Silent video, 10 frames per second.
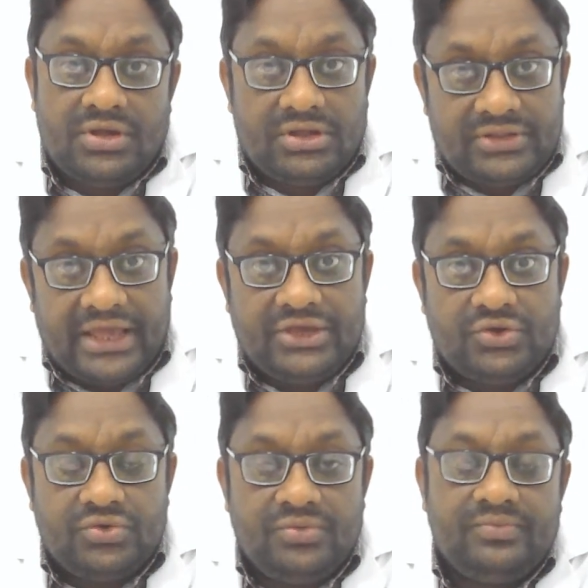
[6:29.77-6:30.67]
Thank
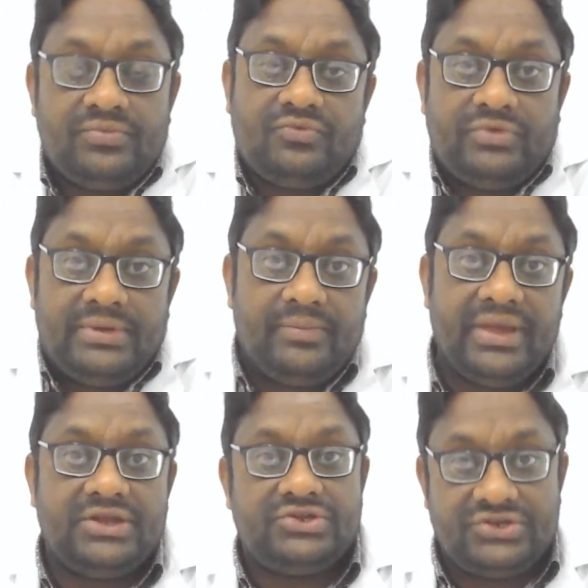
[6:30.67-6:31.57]
you. We will
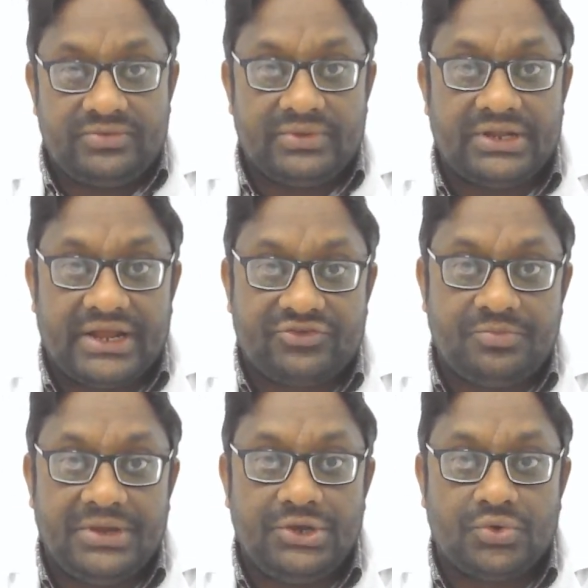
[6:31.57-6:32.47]
meet in the next
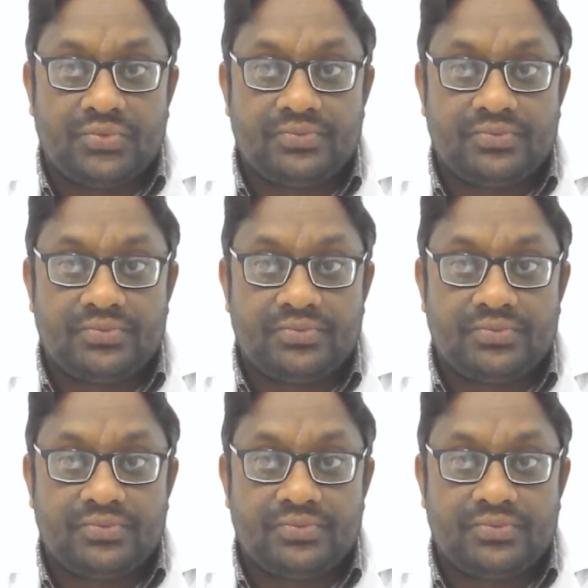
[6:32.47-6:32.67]
video.